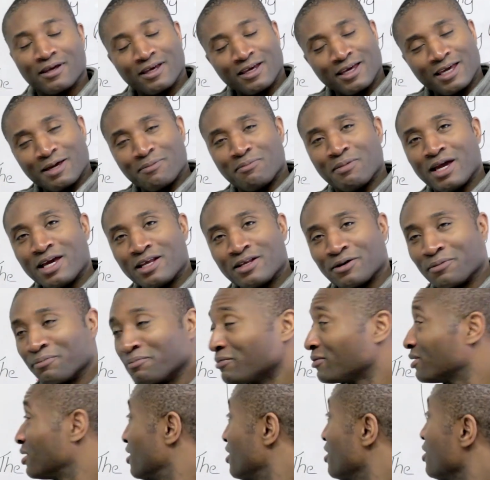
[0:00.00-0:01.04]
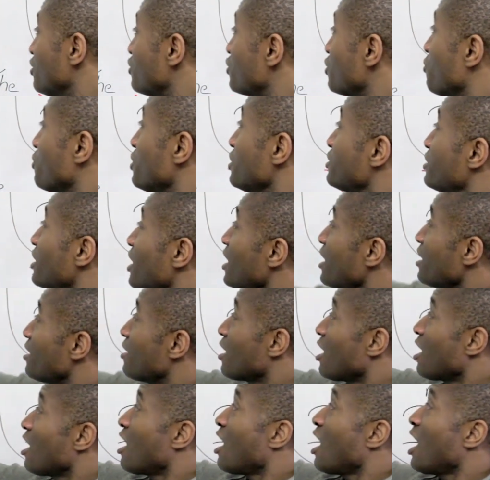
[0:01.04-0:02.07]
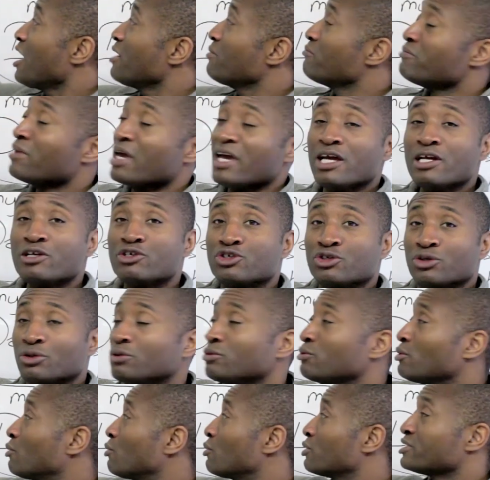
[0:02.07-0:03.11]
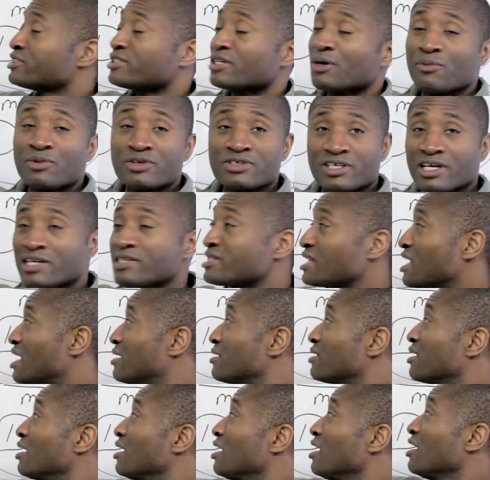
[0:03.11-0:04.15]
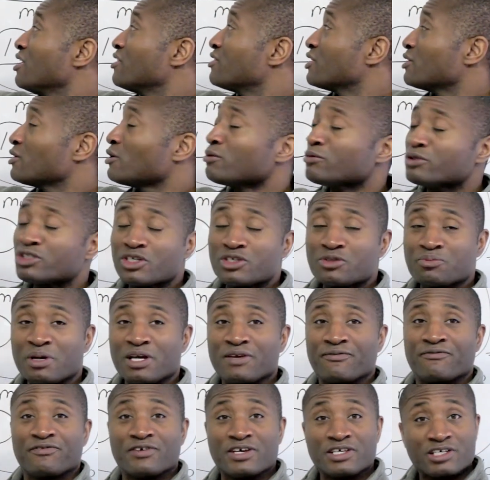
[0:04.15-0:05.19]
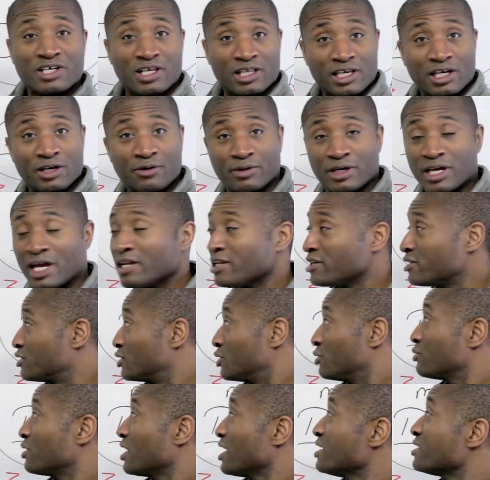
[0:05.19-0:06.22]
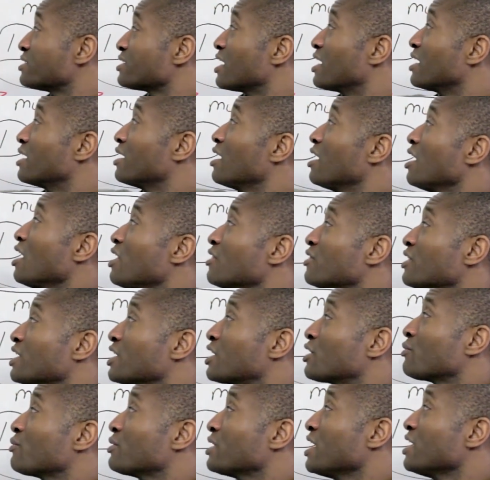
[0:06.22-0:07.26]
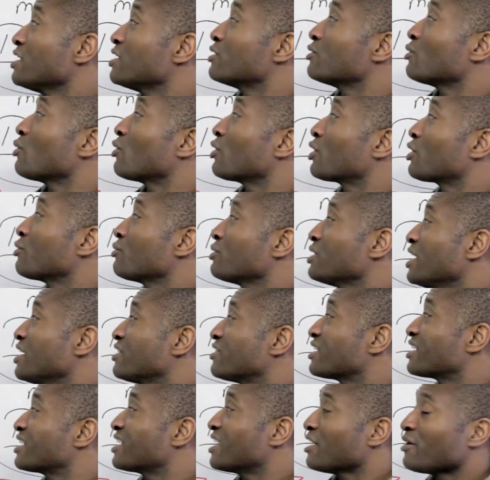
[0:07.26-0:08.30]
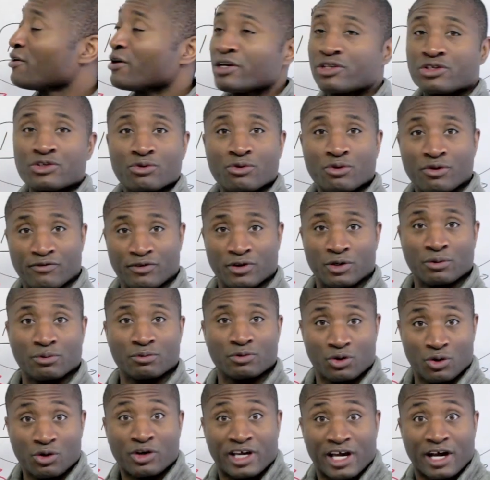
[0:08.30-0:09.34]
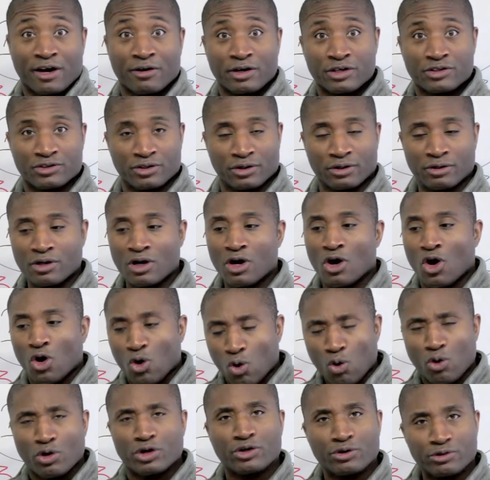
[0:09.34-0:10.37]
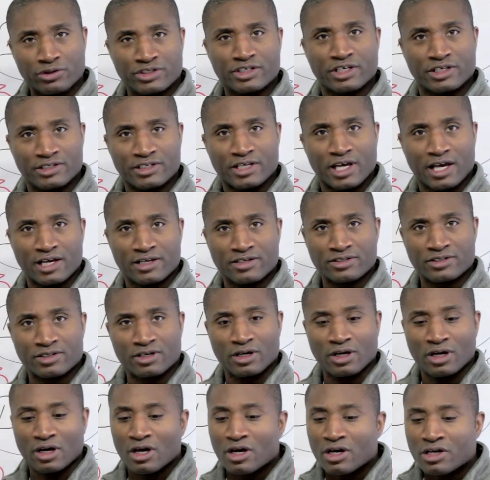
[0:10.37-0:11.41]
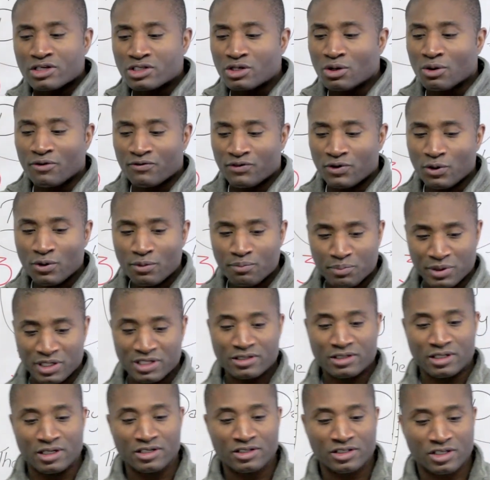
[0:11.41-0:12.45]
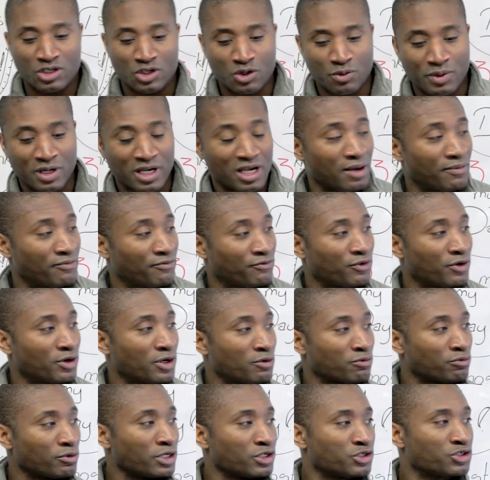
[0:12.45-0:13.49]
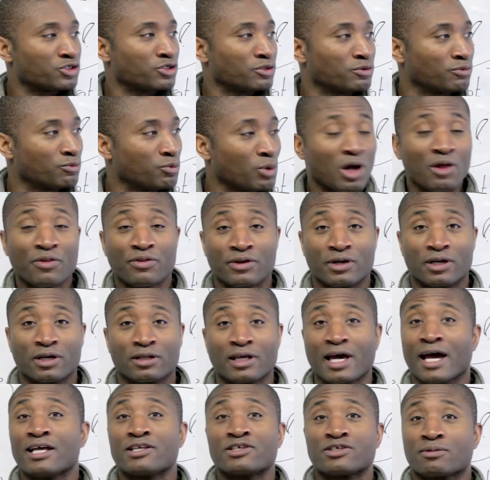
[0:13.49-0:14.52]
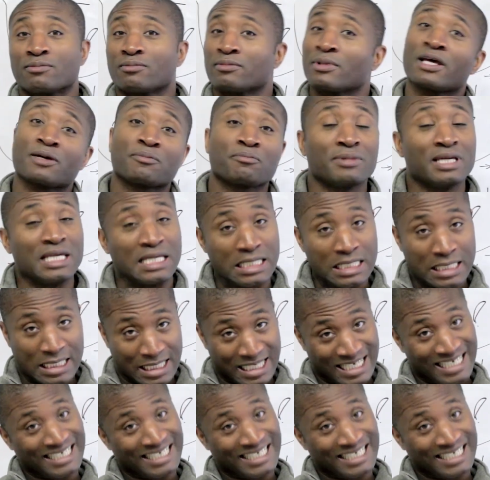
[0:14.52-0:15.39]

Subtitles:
He made him. So we say, I made you. Well, when someone says that, they don't just mean physically created you. They say they created or create the character of you, your character or your success. So if you're in business and you become very rich and wealthy and handsome like me,